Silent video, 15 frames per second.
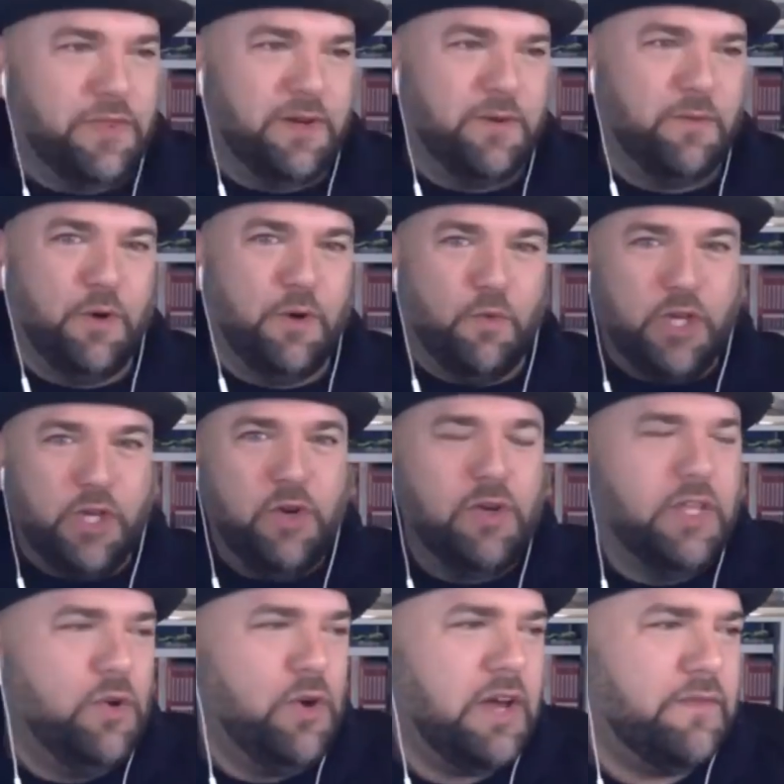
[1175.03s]
with
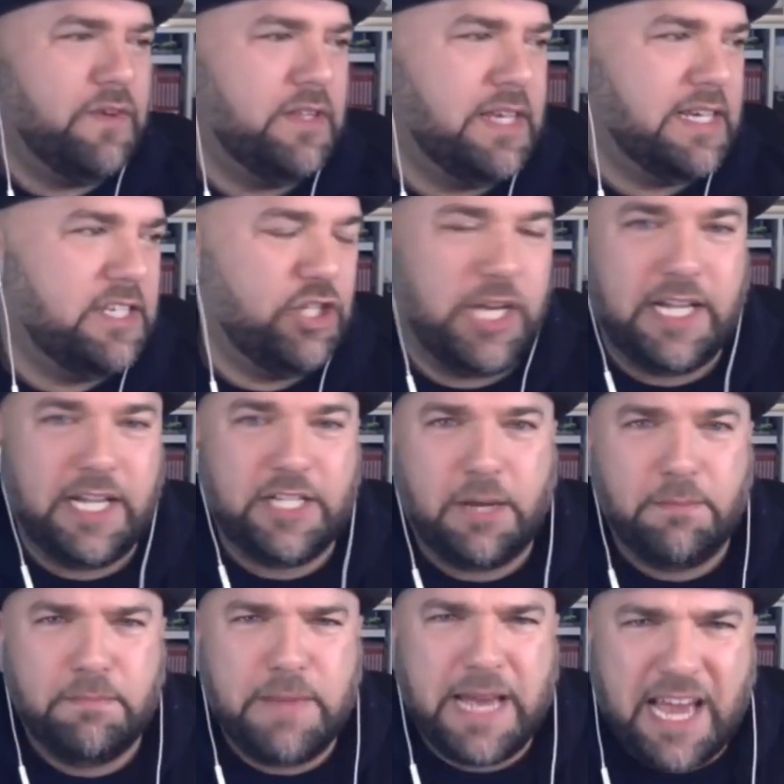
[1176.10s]
you have an exchange
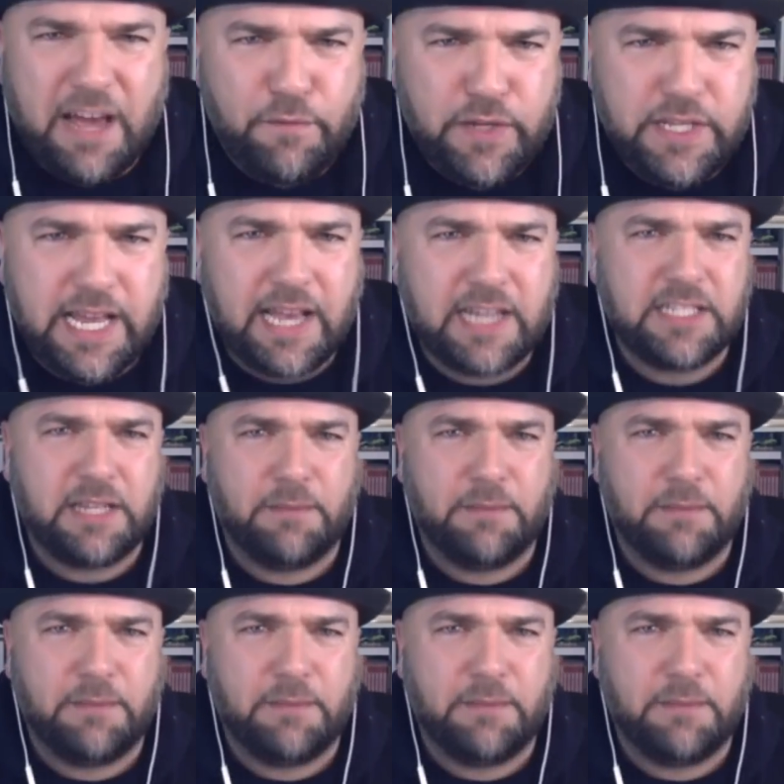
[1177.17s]
on McAfee DEX.